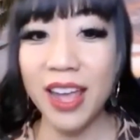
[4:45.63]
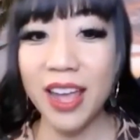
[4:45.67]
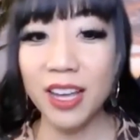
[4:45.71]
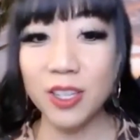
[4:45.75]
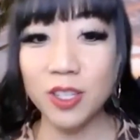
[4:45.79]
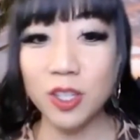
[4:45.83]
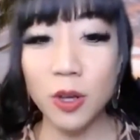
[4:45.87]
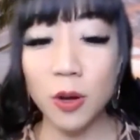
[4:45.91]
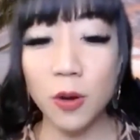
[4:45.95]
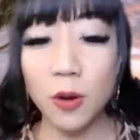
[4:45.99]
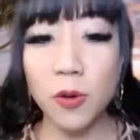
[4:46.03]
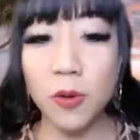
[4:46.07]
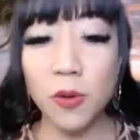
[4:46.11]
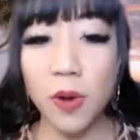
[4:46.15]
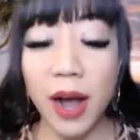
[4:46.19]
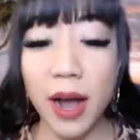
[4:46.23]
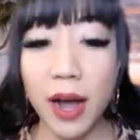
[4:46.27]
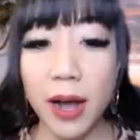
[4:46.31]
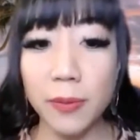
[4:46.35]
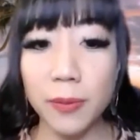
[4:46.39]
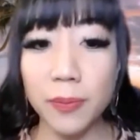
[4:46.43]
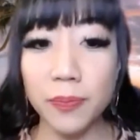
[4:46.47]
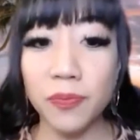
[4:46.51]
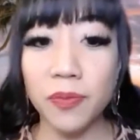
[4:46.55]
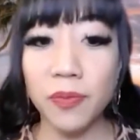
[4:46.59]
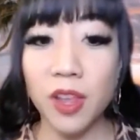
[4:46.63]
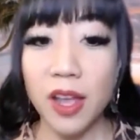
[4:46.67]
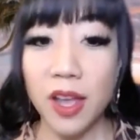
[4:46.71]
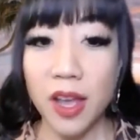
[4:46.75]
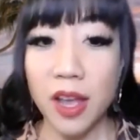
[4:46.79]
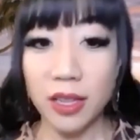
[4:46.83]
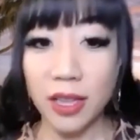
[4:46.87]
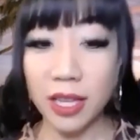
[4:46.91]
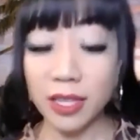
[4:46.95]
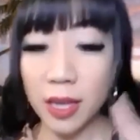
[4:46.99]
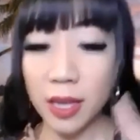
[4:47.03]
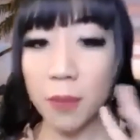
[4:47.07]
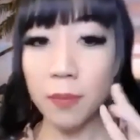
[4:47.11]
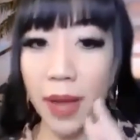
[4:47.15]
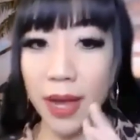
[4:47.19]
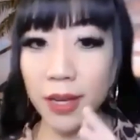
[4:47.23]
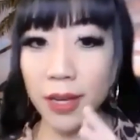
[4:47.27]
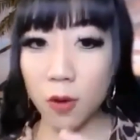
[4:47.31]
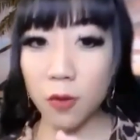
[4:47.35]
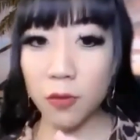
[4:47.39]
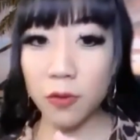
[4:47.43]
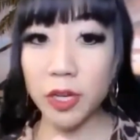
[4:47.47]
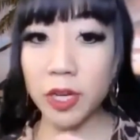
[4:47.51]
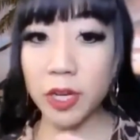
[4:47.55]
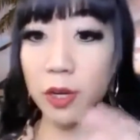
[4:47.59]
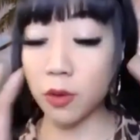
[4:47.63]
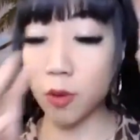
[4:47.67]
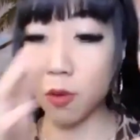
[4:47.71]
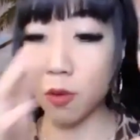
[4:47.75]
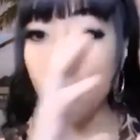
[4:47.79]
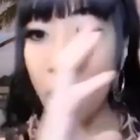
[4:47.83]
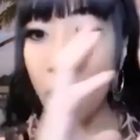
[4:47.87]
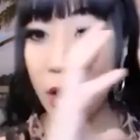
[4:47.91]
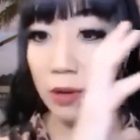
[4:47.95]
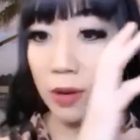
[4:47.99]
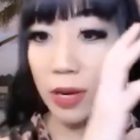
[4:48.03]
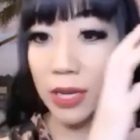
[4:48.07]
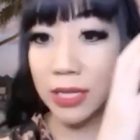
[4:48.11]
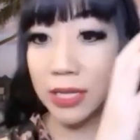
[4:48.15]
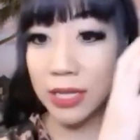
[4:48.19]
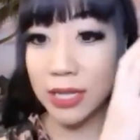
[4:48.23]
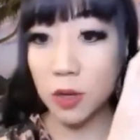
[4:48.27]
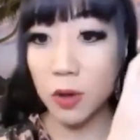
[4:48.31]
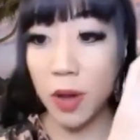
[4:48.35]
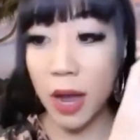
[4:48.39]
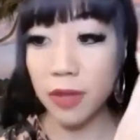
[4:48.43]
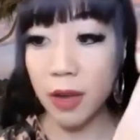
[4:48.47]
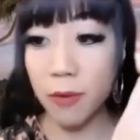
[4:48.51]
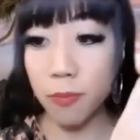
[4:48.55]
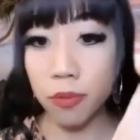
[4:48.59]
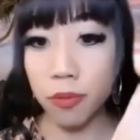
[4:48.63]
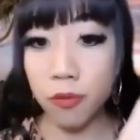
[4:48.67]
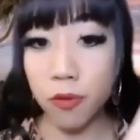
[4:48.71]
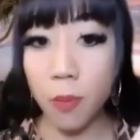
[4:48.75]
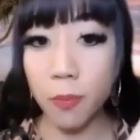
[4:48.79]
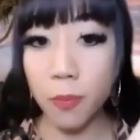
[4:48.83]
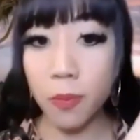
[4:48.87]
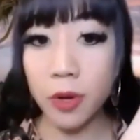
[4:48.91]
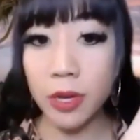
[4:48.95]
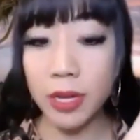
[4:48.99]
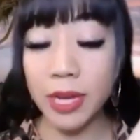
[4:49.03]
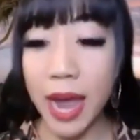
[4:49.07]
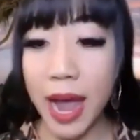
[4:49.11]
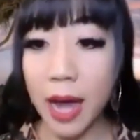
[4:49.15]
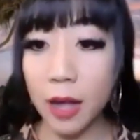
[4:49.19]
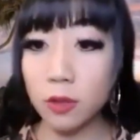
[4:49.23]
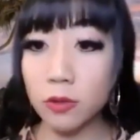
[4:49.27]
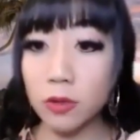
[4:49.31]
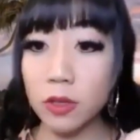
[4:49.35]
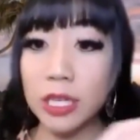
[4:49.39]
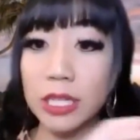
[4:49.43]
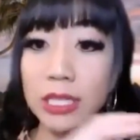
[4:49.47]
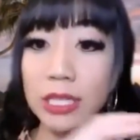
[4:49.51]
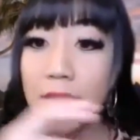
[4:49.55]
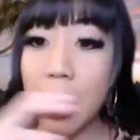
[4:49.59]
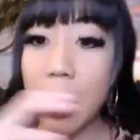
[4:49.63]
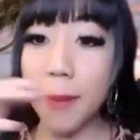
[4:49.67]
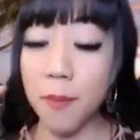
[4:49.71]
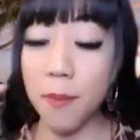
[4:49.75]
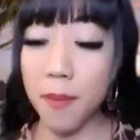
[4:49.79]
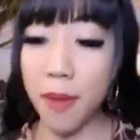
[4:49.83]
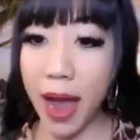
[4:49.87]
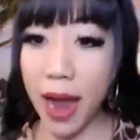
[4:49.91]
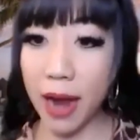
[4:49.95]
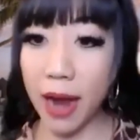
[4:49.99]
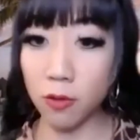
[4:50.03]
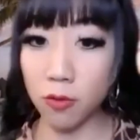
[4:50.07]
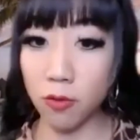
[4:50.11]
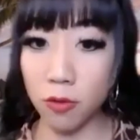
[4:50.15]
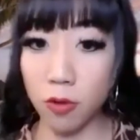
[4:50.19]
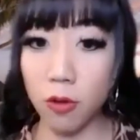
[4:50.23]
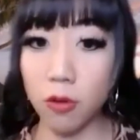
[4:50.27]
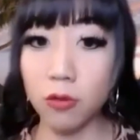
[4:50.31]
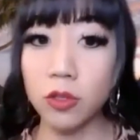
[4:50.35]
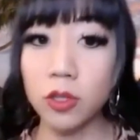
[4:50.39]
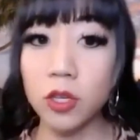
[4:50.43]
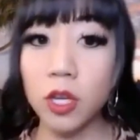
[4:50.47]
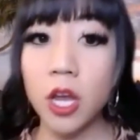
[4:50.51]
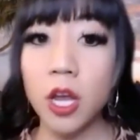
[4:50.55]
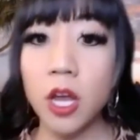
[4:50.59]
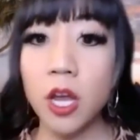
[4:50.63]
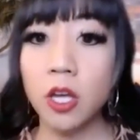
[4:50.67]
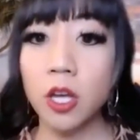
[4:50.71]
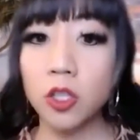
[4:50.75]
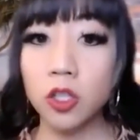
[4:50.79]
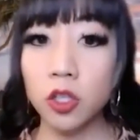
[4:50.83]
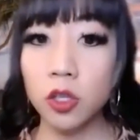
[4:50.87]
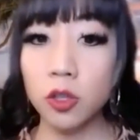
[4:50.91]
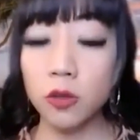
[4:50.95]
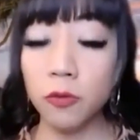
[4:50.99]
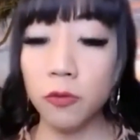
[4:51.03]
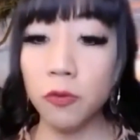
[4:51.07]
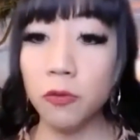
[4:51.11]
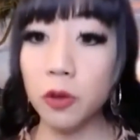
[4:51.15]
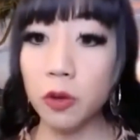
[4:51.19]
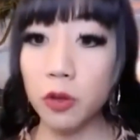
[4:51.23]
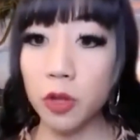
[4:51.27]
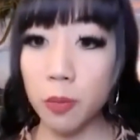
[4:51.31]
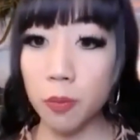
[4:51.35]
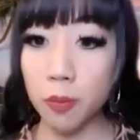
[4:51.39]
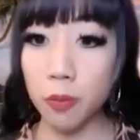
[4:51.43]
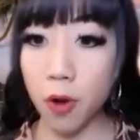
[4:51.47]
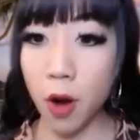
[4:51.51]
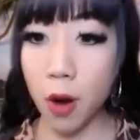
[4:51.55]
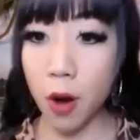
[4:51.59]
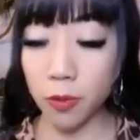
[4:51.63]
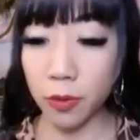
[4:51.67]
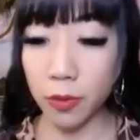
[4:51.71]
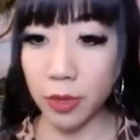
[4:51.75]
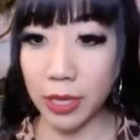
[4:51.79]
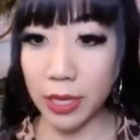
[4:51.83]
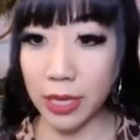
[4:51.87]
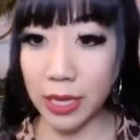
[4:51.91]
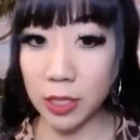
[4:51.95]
So let's come back over here though. Why do I say you have to have proper calories and macros to fuel it properly?